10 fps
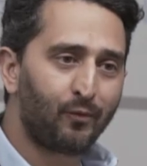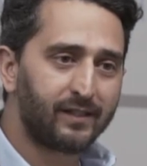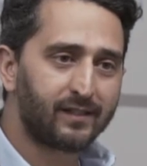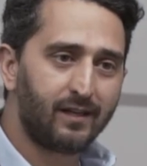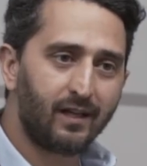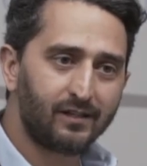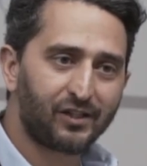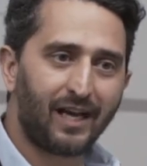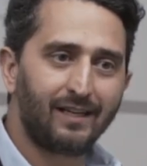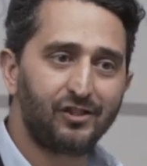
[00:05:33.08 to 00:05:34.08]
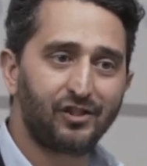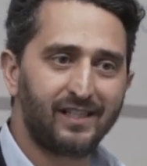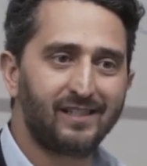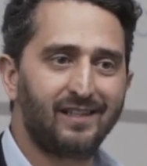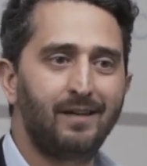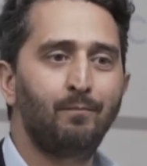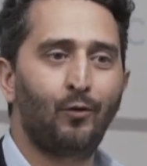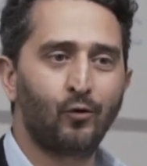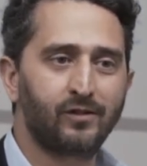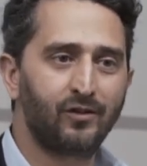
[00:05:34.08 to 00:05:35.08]
brings another challenge, is
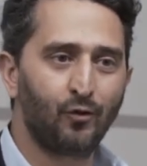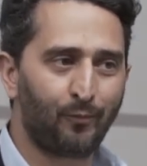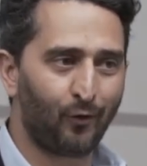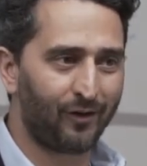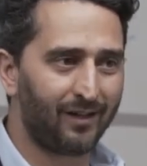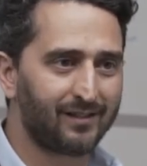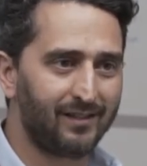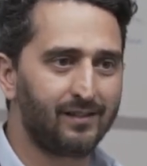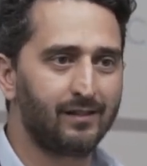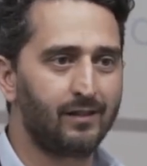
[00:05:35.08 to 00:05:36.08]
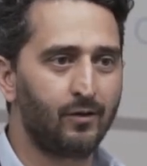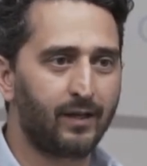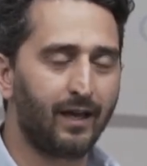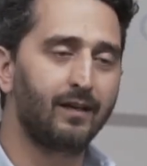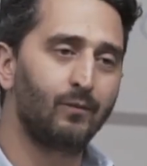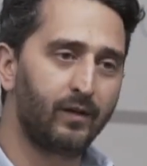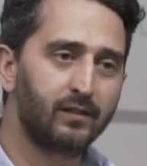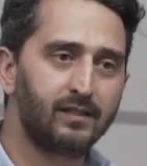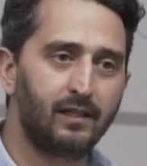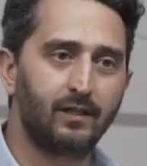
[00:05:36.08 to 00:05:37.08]
importing your product into the UK. And we
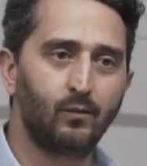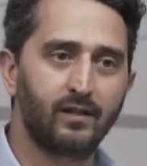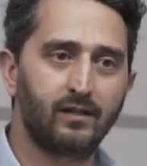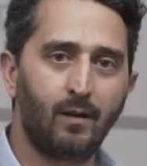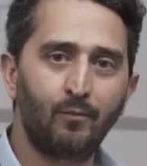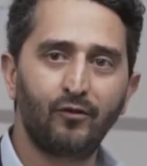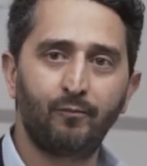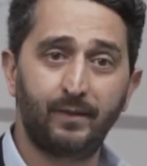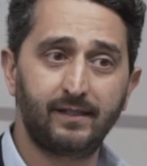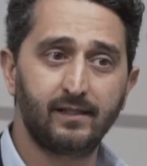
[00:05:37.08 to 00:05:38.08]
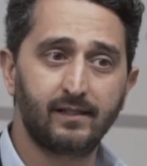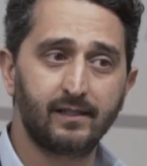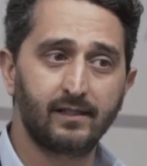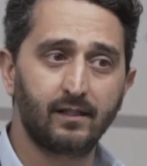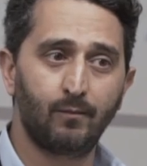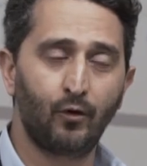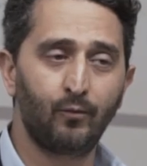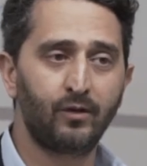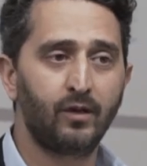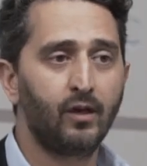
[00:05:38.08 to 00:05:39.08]
are dealing with a number of businesses at the
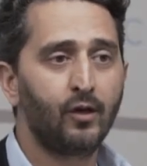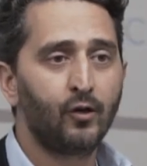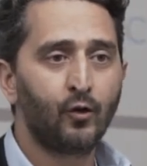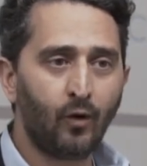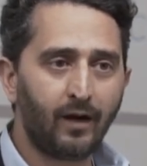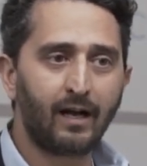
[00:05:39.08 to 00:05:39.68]
moment who are